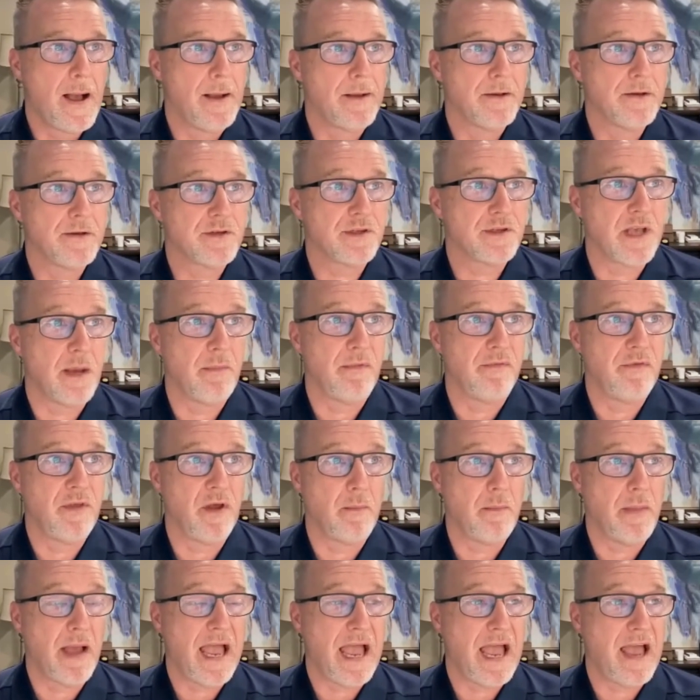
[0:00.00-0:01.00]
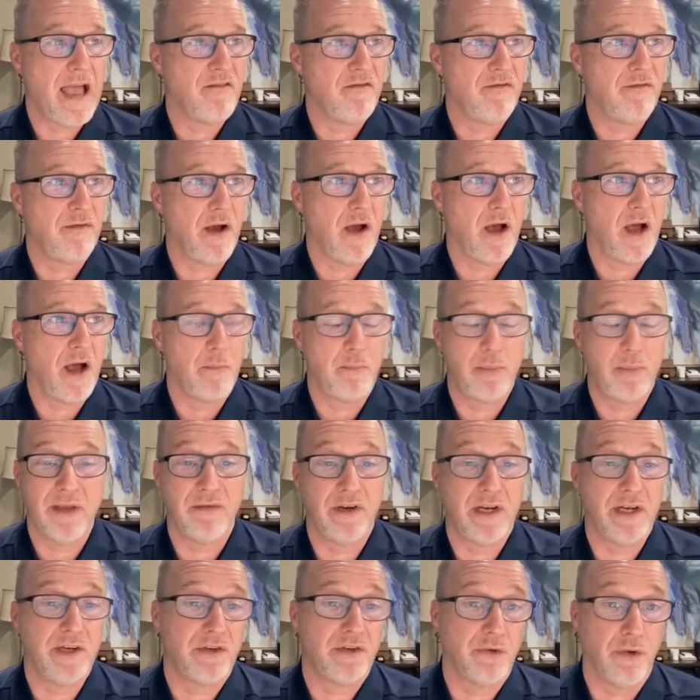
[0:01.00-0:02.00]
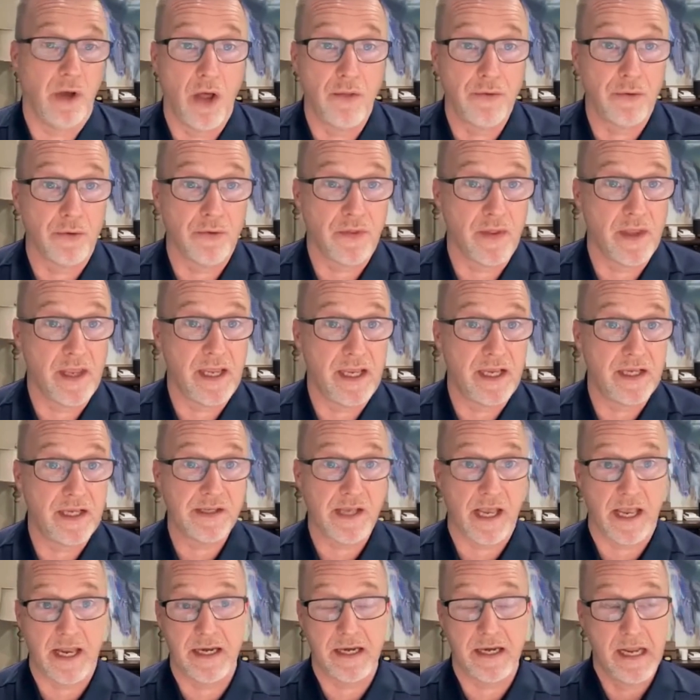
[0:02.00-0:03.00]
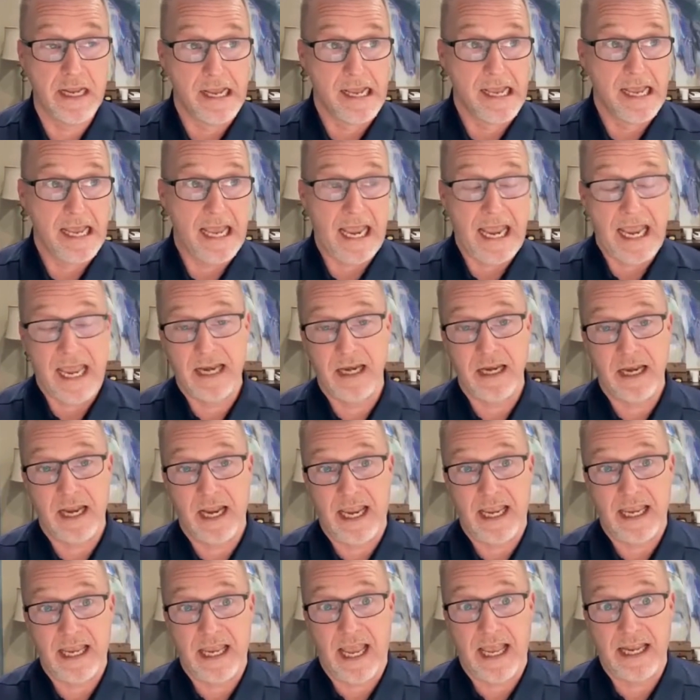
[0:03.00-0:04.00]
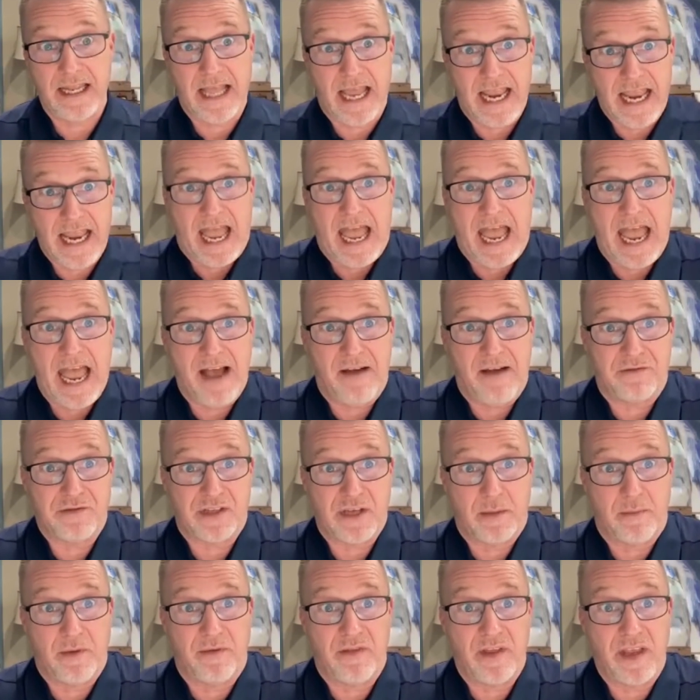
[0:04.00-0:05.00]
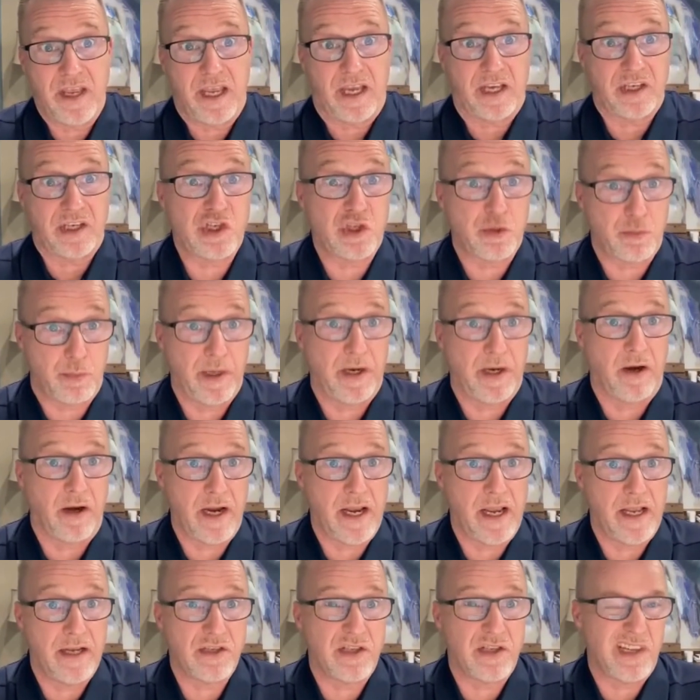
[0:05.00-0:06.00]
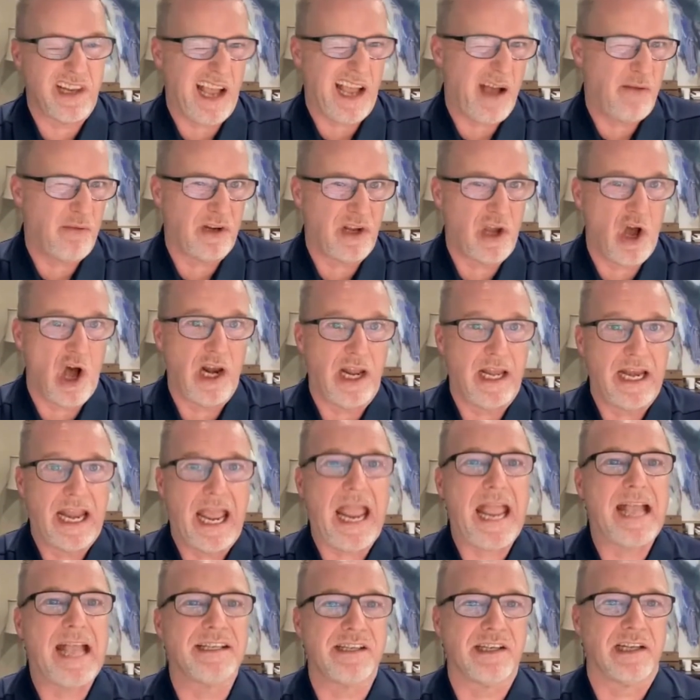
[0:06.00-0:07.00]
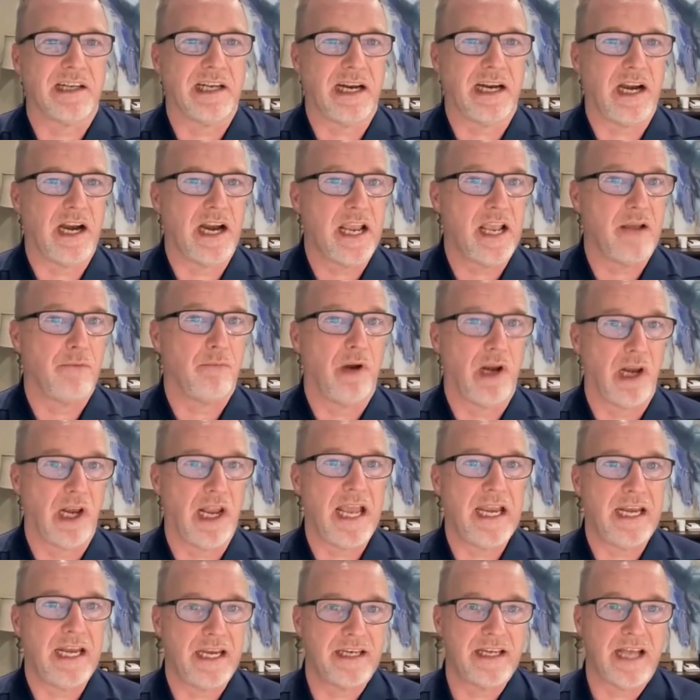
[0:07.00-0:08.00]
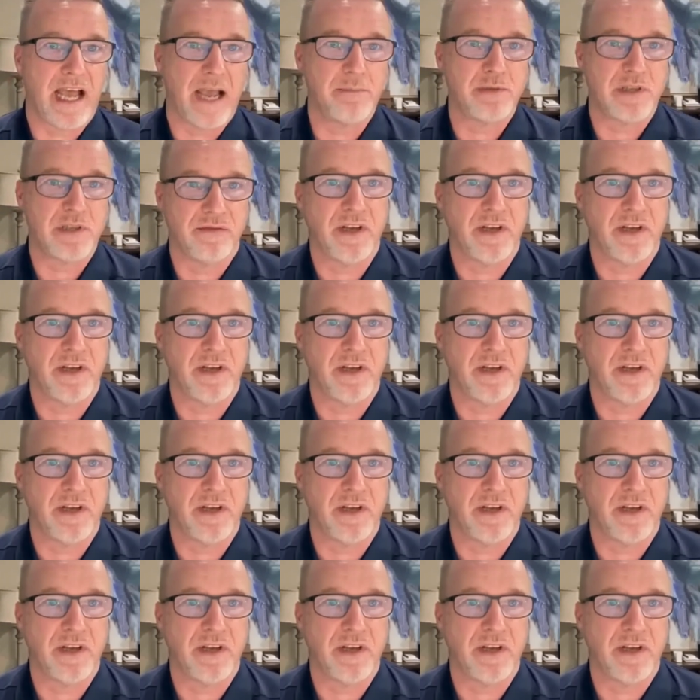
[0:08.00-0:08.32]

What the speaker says: Some of them have pivoted to other things, and they have some of the experience. I would call it ancillary and related types of